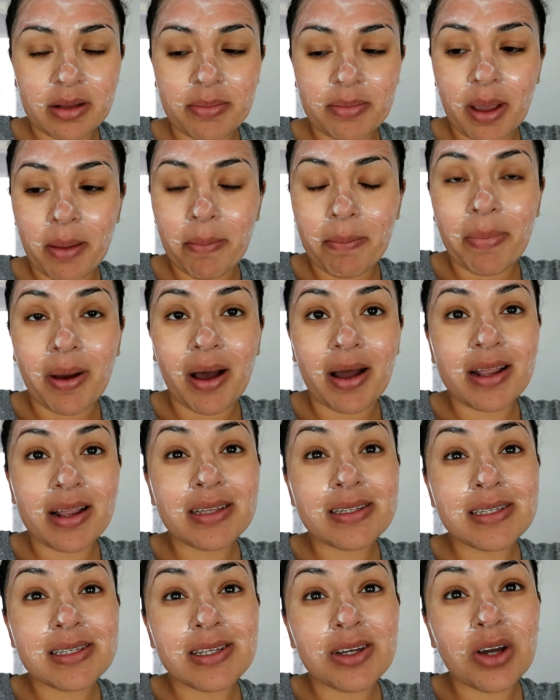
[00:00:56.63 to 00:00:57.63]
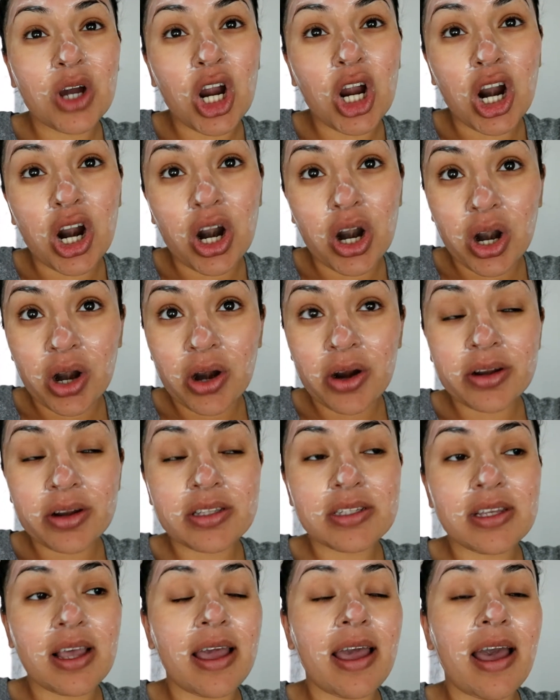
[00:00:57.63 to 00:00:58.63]
My body still
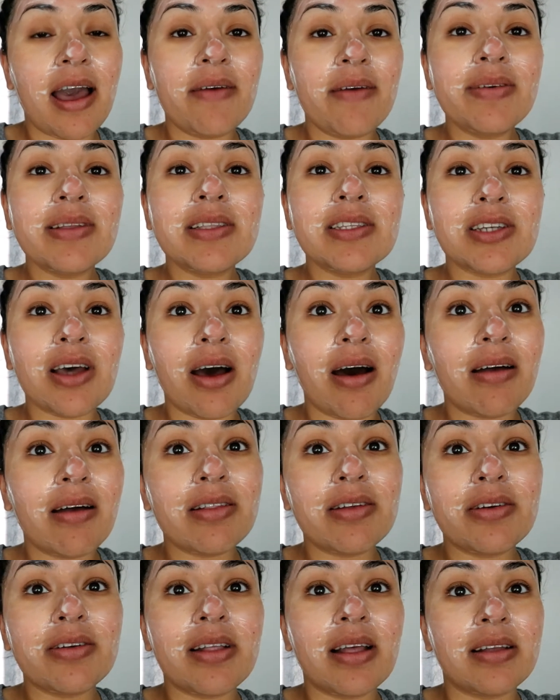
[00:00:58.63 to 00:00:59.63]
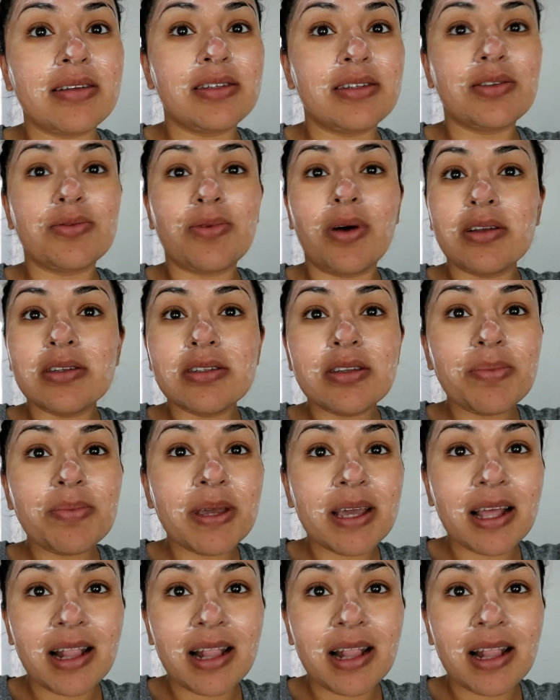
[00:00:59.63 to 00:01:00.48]
hurts. I have a toddler that just wants to be